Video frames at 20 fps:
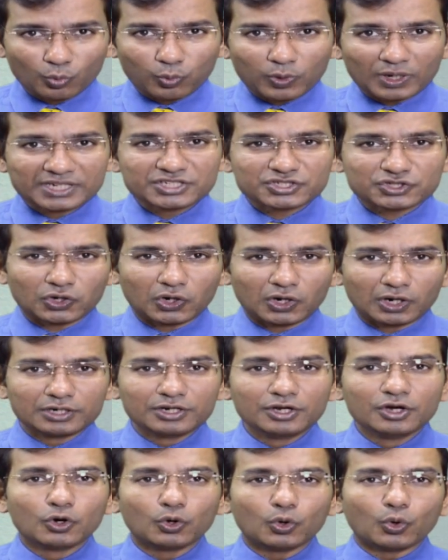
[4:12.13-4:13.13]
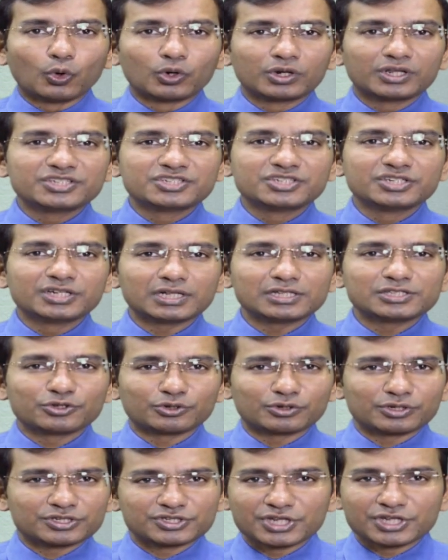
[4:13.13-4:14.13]
One is called original
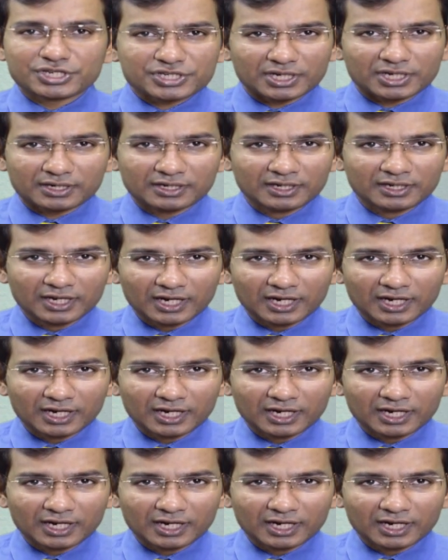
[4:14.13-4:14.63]
jurisdiction.